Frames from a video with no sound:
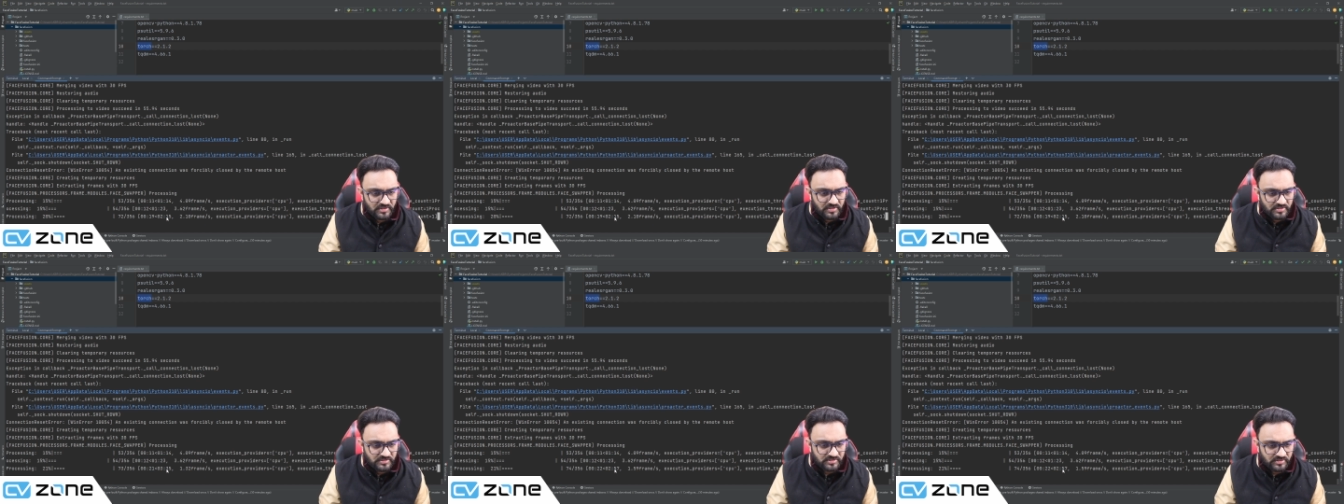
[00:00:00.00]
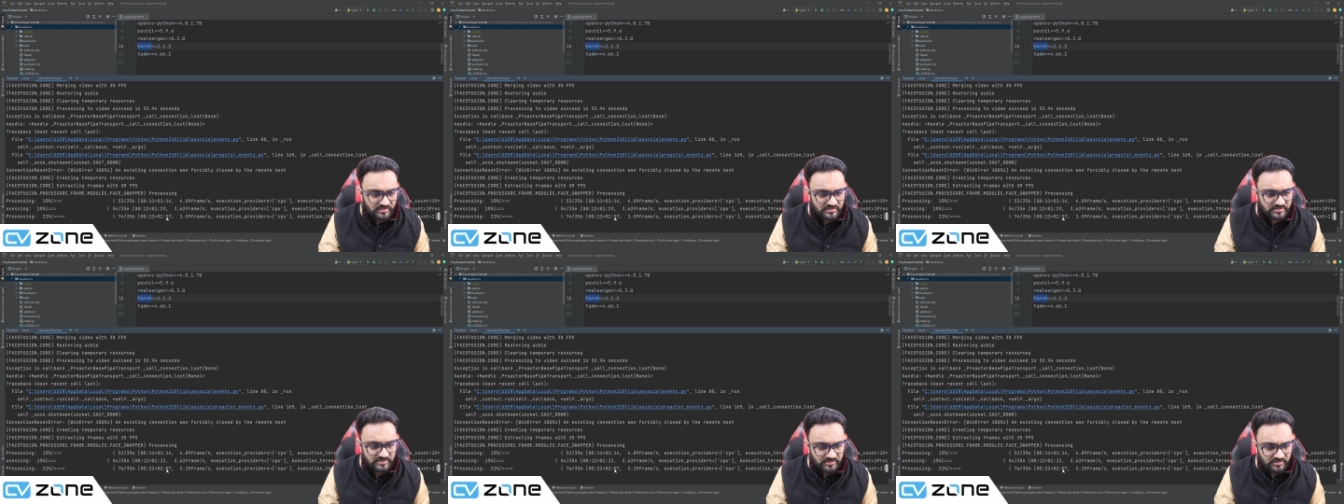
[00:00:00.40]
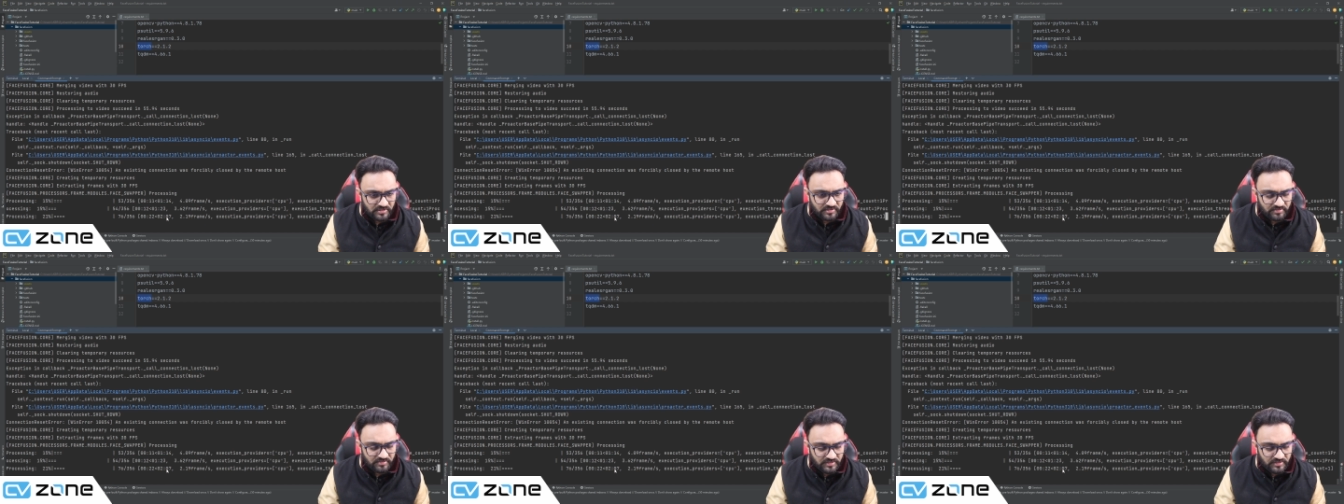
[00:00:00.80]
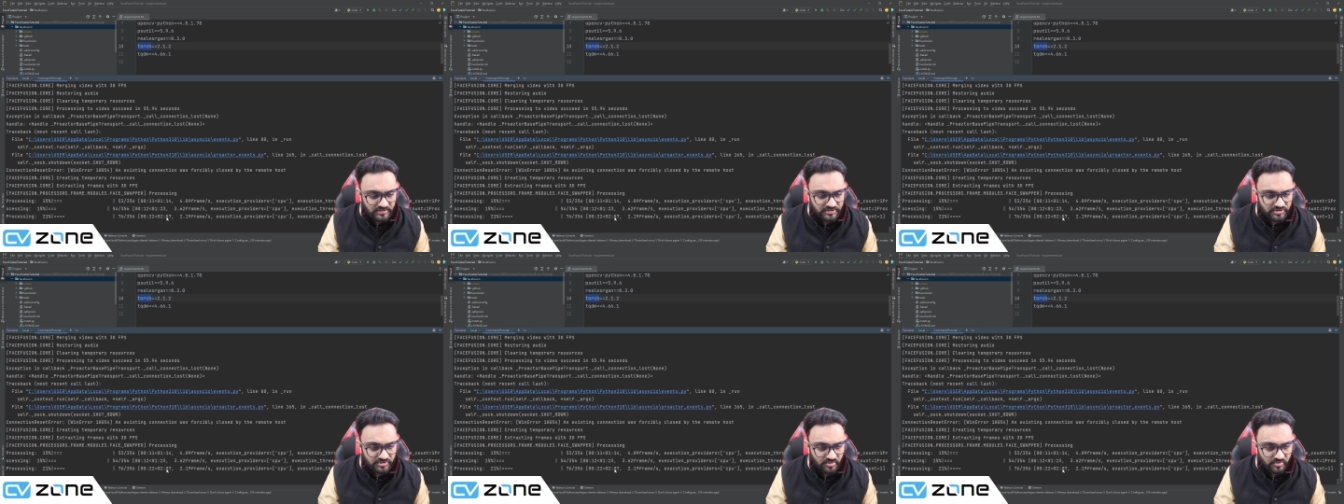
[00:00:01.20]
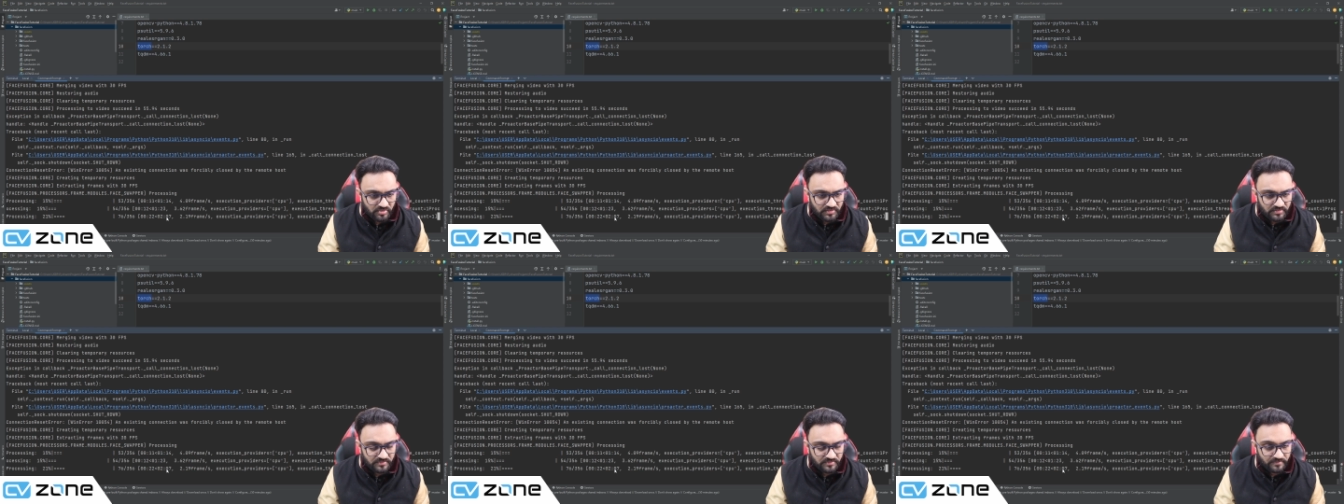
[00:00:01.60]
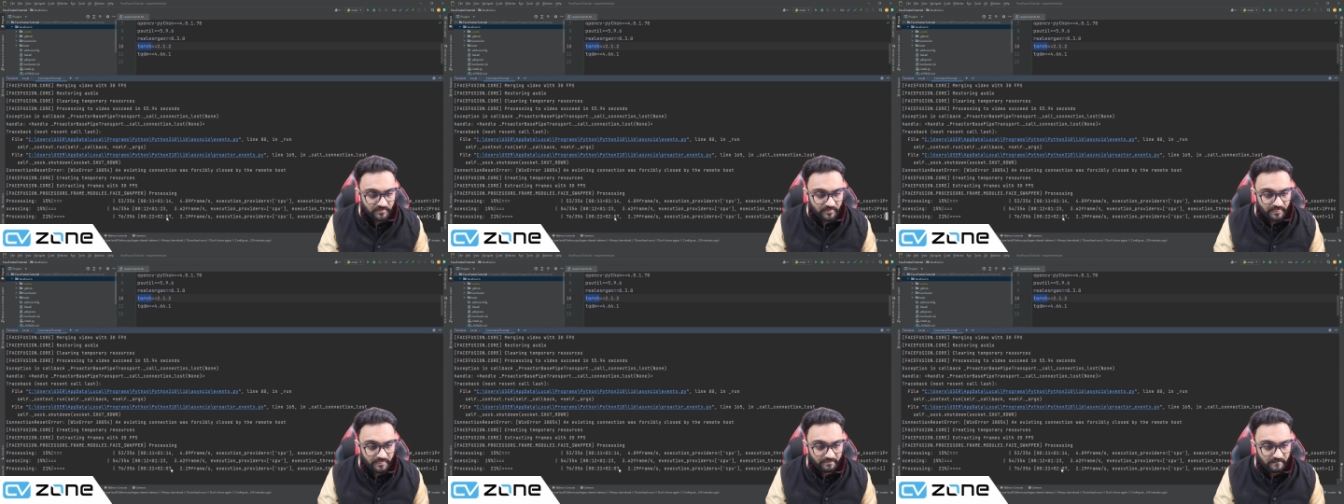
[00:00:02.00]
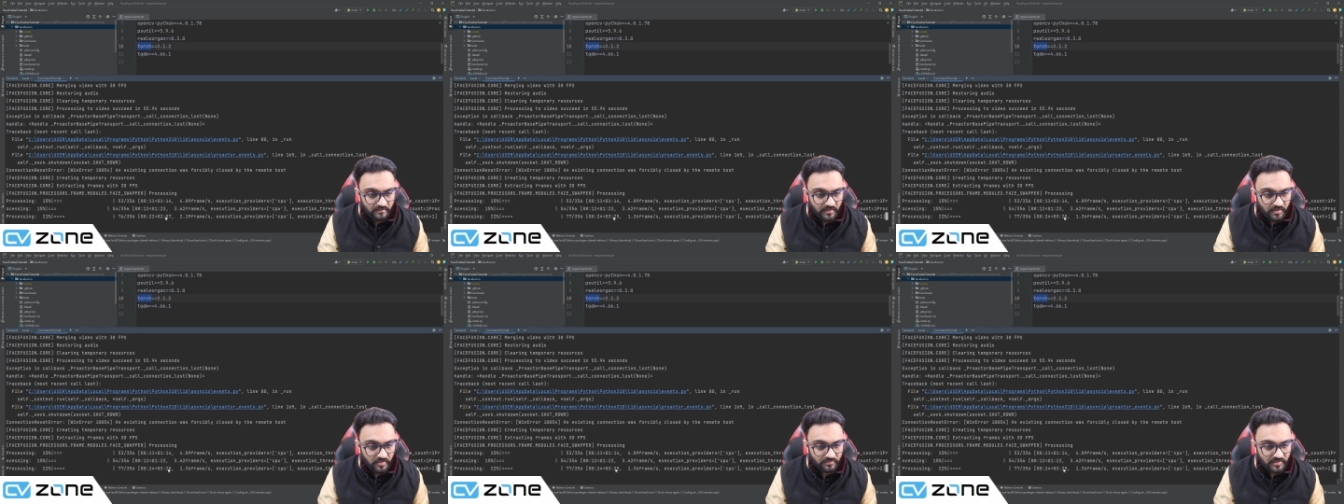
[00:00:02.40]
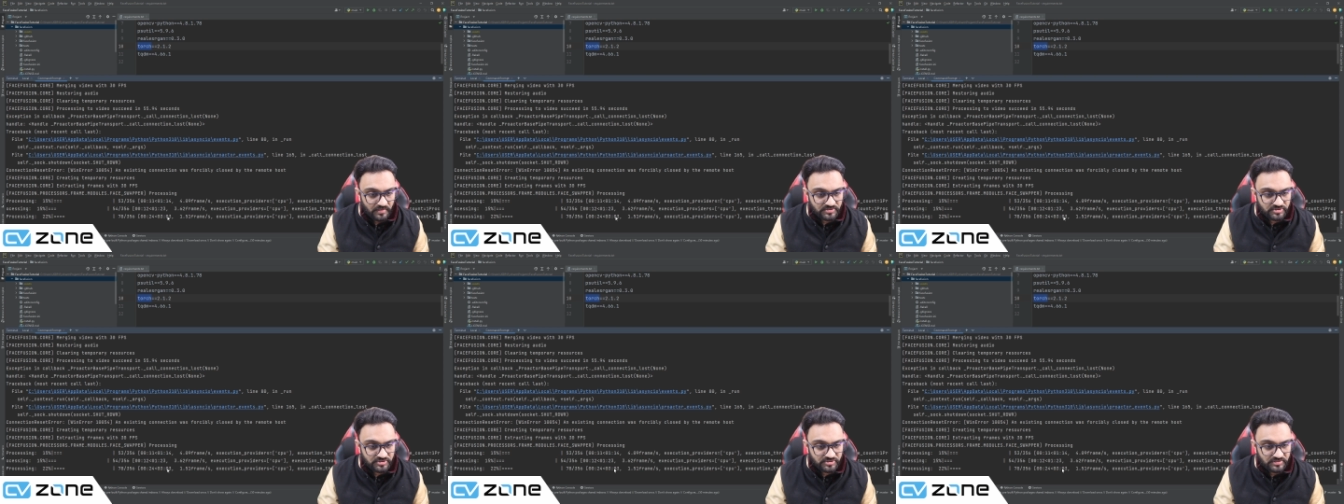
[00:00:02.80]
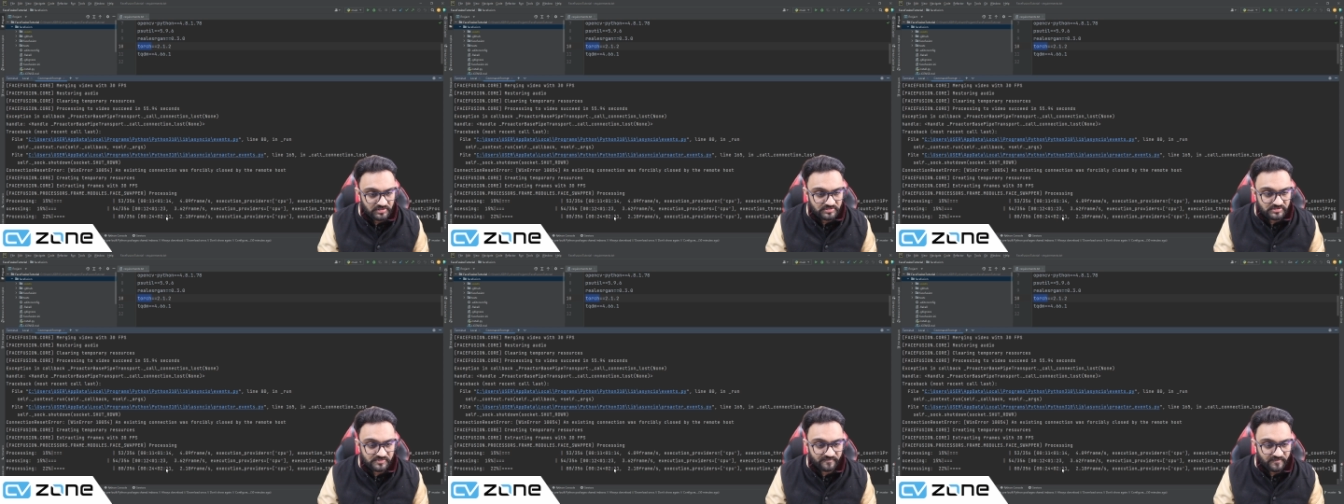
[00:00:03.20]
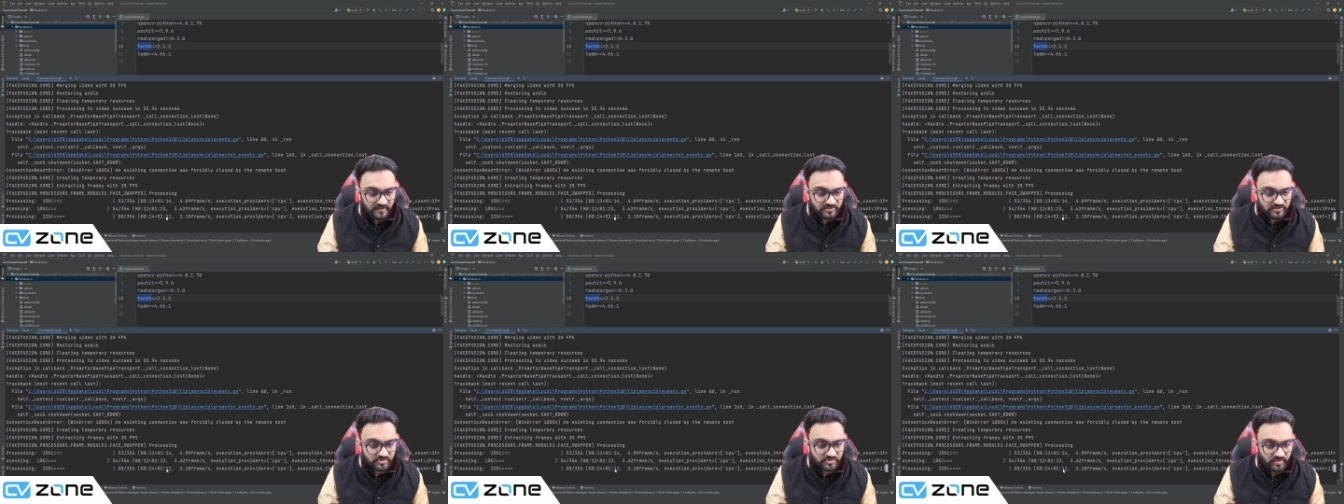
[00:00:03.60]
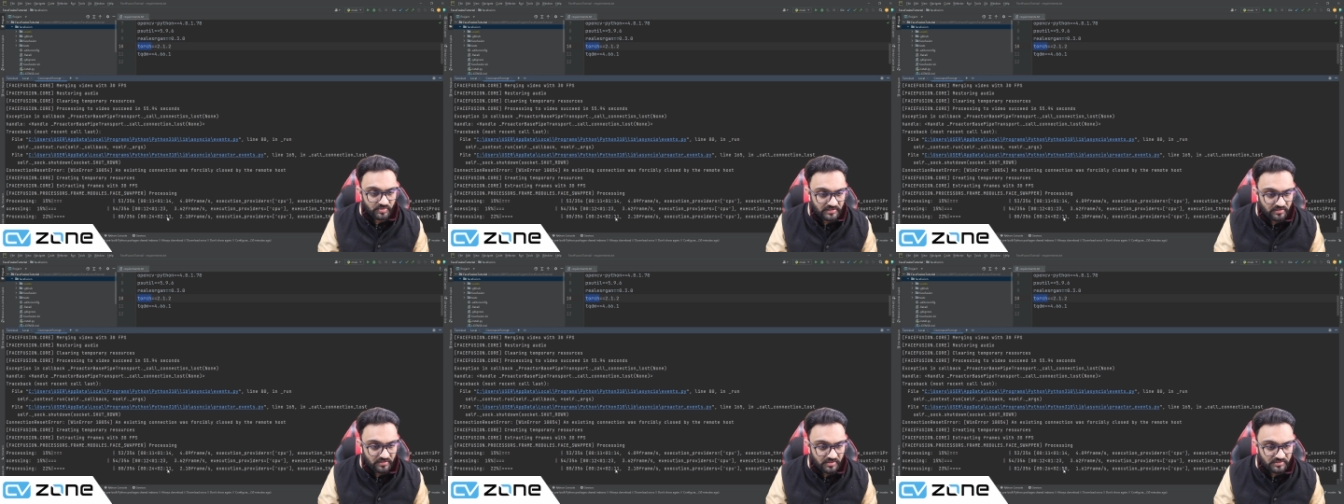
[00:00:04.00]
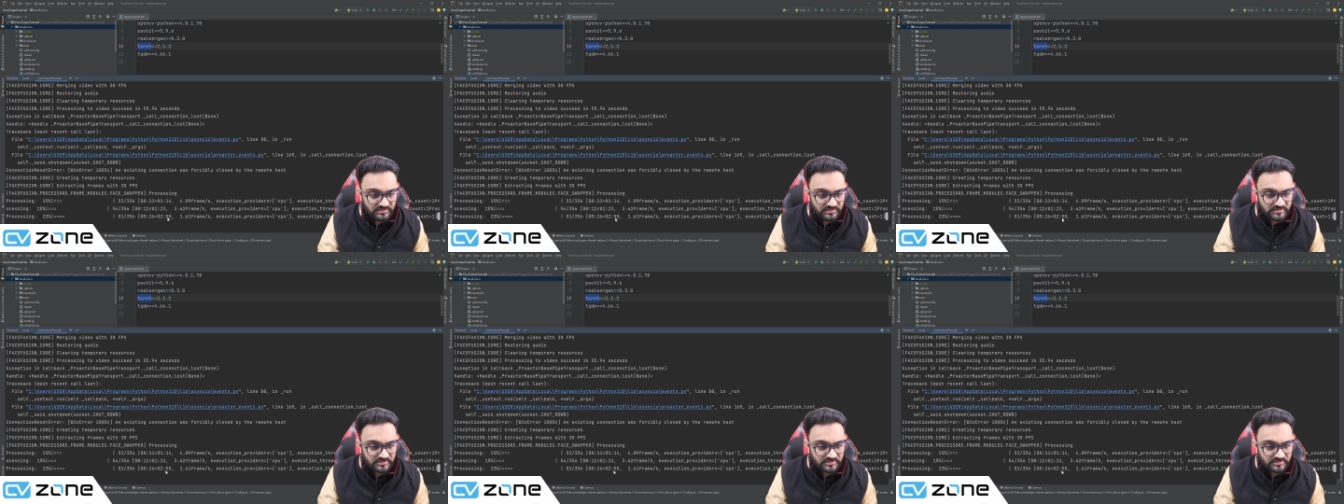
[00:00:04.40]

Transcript: So it's not really sure how much. It's fluctuating a lot.